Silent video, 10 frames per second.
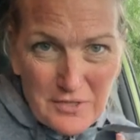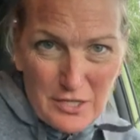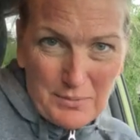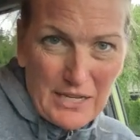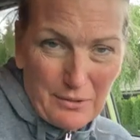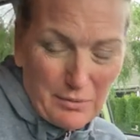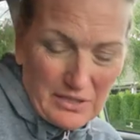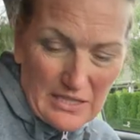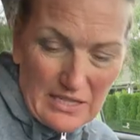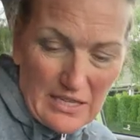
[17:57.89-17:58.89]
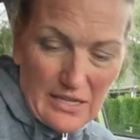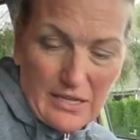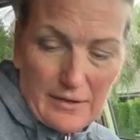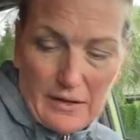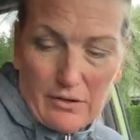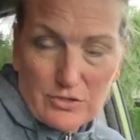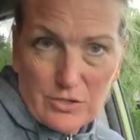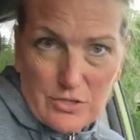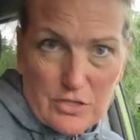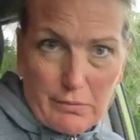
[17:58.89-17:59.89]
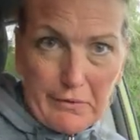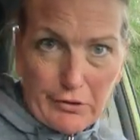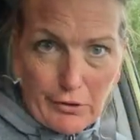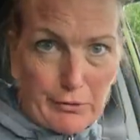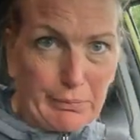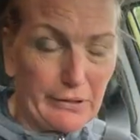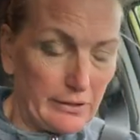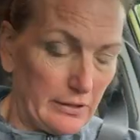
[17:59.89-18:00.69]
to meet up with the outdoor swimming group.